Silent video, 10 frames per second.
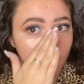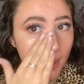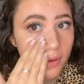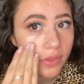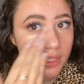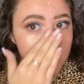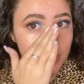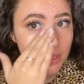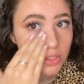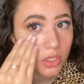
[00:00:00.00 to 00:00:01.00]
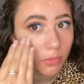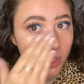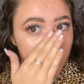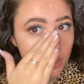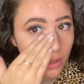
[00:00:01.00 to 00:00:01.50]
I don't think this is as
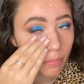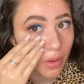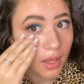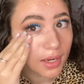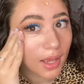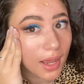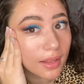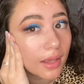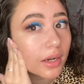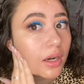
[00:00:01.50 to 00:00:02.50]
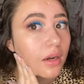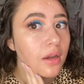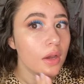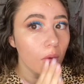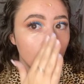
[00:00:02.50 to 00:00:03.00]
shimmery as her body highlighter
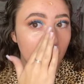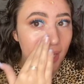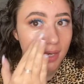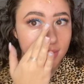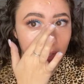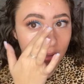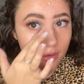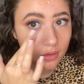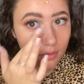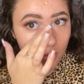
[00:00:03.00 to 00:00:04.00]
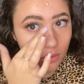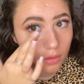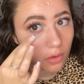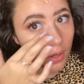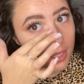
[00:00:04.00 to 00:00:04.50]
or like as like
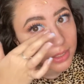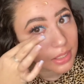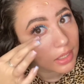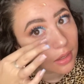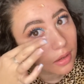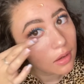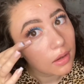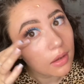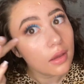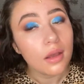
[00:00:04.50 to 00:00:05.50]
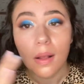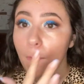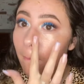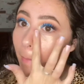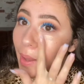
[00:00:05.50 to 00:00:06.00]
crazy,
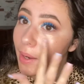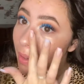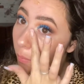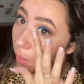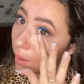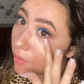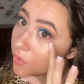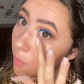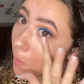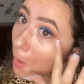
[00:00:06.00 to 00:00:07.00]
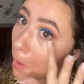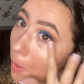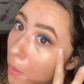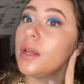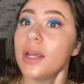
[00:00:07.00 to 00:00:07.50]
but it will have to work.
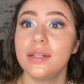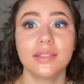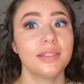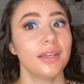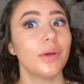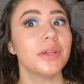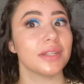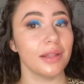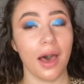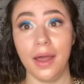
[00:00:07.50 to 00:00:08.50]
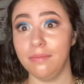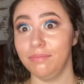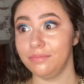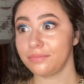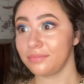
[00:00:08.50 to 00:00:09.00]
It still is a lot.
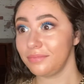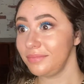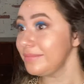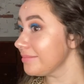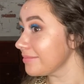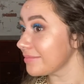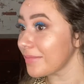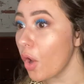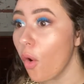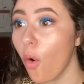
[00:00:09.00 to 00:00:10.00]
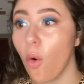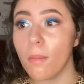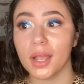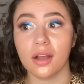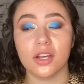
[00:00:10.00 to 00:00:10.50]
Oh
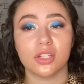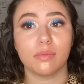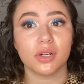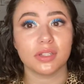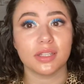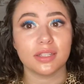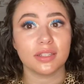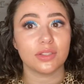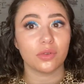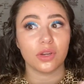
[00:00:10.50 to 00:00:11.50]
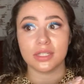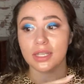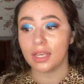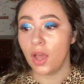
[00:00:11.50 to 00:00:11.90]
my gosh, in person this is so crazy.